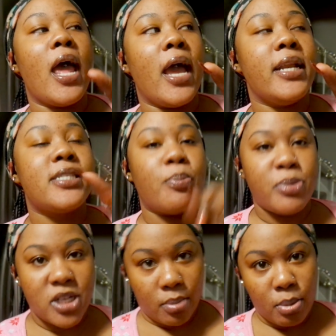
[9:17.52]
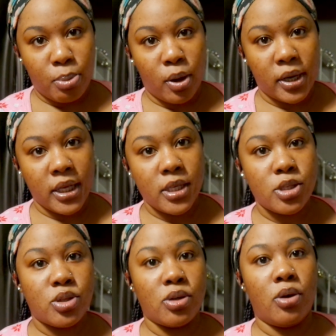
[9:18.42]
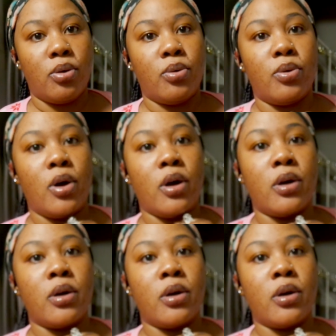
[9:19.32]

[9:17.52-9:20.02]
And it's a pajama party, so